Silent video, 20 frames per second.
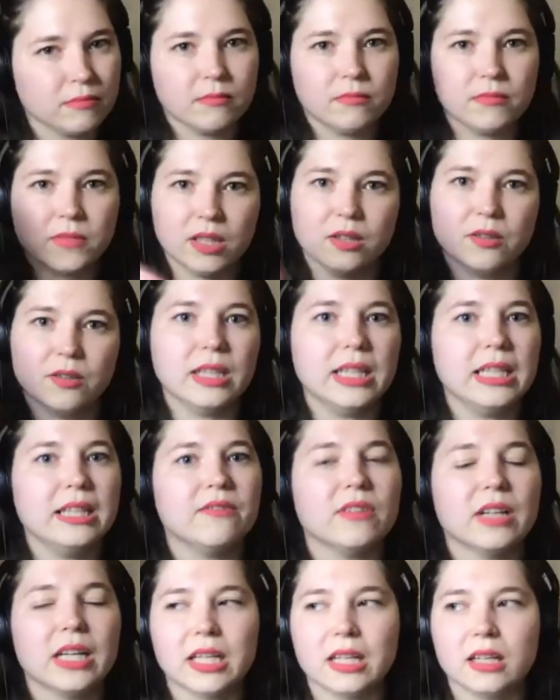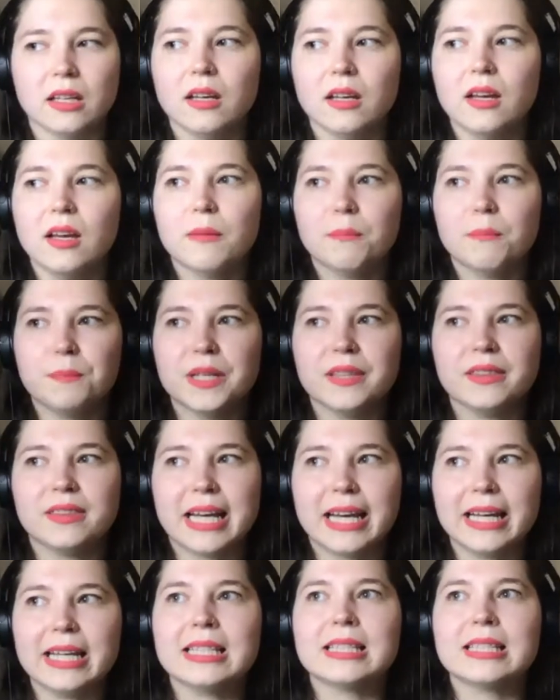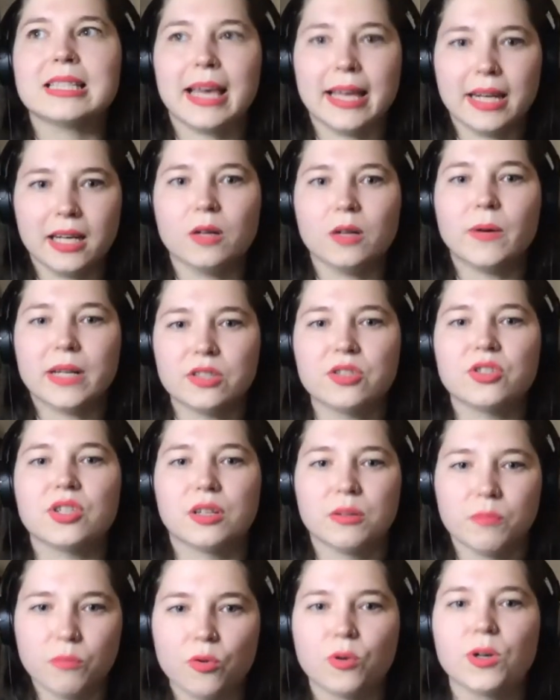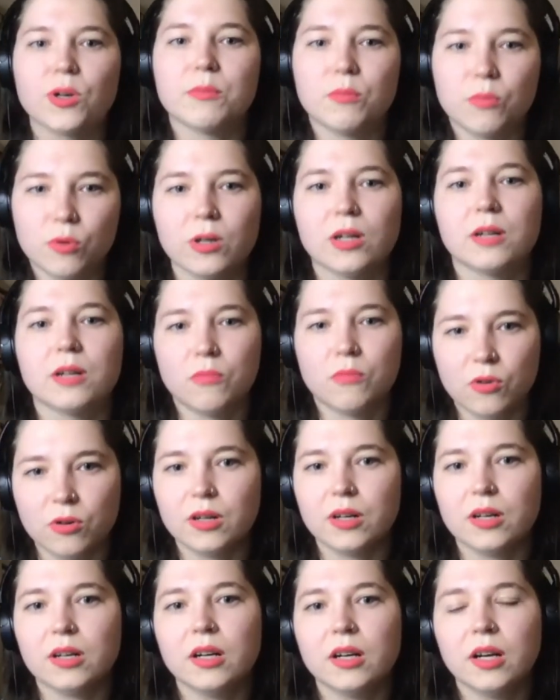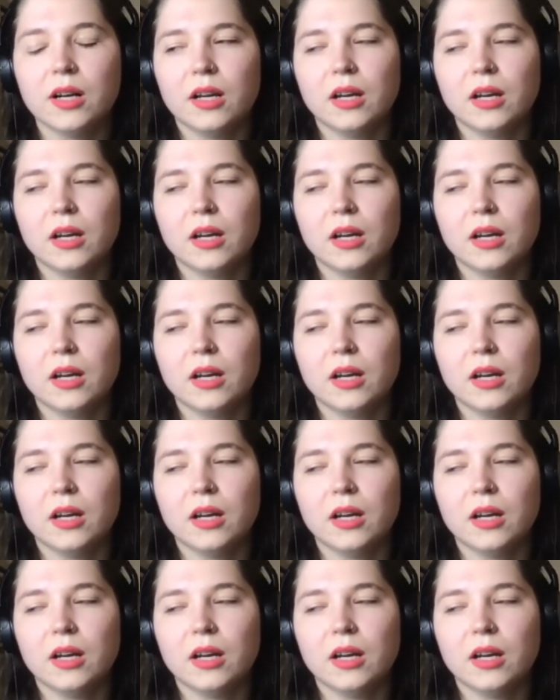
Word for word: you know, leaving. But that is getting questioned more and more and more.